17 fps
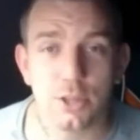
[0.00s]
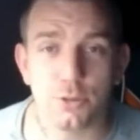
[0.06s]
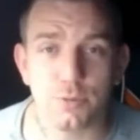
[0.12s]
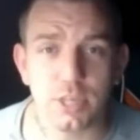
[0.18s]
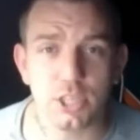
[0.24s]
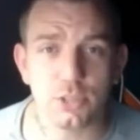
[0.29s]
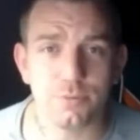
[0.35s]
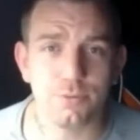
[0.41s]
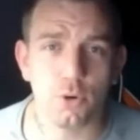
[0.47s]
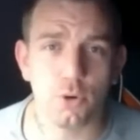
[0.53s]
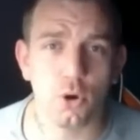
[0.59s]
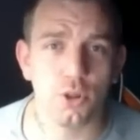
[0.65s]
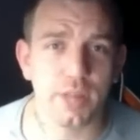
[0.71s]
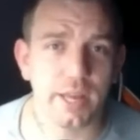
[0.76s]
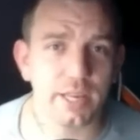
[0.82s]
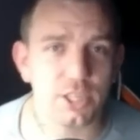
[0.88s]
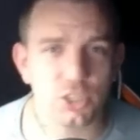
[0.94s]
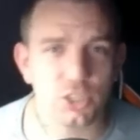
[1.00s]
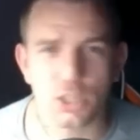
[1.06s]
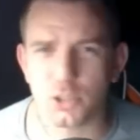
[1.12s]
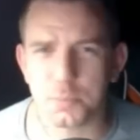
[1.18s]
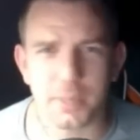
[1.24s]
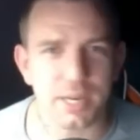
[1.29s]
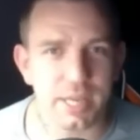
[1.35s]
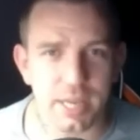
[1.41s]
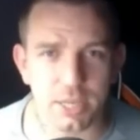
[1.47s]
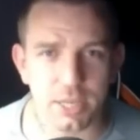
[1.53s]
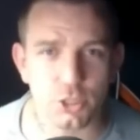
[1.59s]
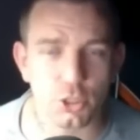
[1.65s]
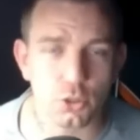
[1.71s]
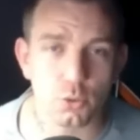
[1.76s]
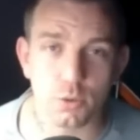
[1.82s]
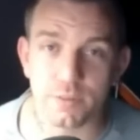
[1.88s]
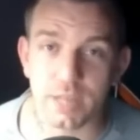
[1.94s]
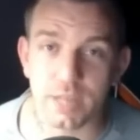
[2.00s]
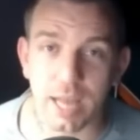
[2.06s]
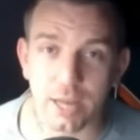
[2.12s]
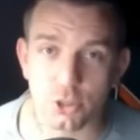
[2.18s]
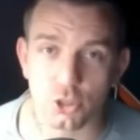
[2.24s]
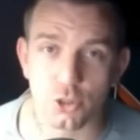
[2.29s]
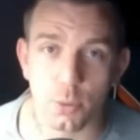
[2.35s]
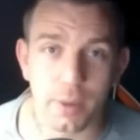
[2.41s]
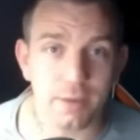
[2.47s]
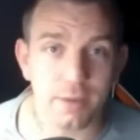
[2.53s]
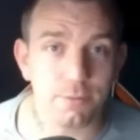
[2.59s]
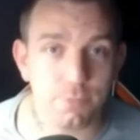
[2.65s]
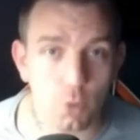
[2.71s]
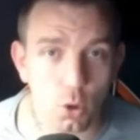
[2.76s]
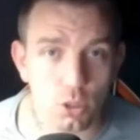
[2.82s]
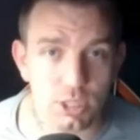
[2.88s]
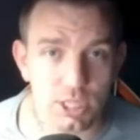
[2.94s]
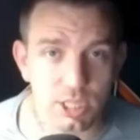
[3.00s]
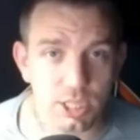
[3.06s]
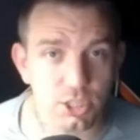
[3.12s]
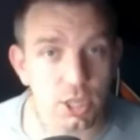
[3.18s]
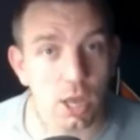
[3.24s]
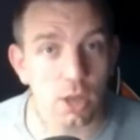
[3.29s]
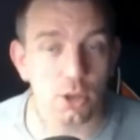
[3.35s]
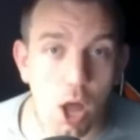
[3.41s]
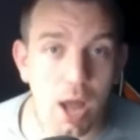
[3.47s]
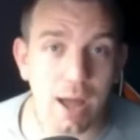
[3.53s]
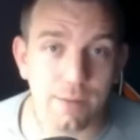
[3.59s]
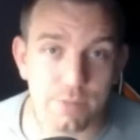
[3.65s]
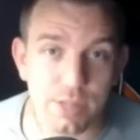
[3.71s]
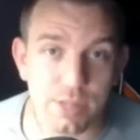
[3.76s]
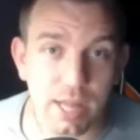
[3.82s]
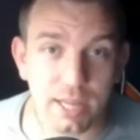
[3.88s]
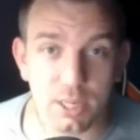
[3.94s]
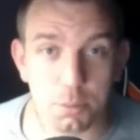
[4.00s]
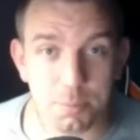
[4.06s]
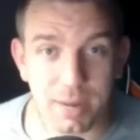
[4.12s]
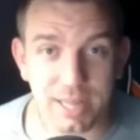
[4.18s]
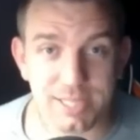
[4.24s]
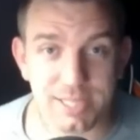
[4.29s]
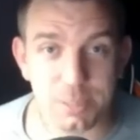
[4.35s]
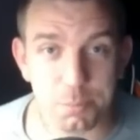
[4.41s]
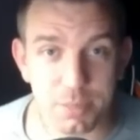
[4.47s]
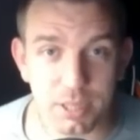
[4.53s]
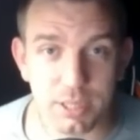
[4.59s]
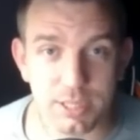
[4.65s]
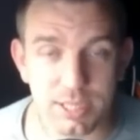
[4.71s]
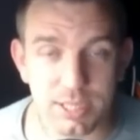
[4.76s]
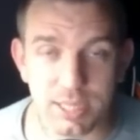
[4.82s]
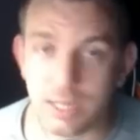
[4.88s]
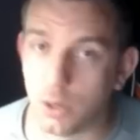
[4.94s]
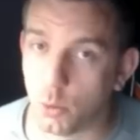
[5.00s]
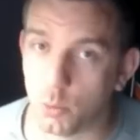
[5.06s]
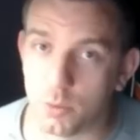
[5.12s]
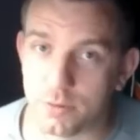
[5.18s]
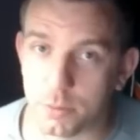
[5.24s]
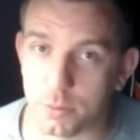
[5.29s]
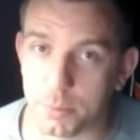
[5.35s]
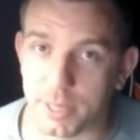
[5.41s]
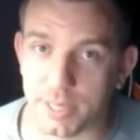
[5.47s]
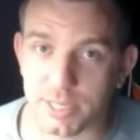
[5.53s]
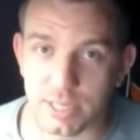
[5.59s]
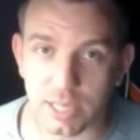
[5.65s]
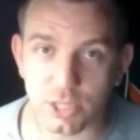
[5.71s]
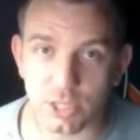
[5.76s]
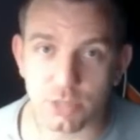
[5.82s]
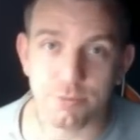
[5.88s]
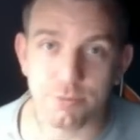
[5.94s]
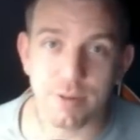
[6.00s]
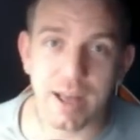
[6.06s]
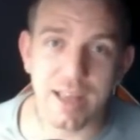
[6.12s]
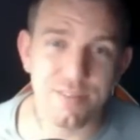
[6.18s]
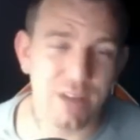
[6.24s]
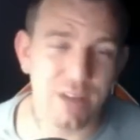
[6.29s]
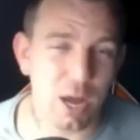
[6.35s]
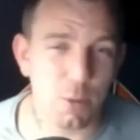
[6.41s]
The reason for that is there's been issues with the Astro A40s not having that compatibility with the PlayStation 5.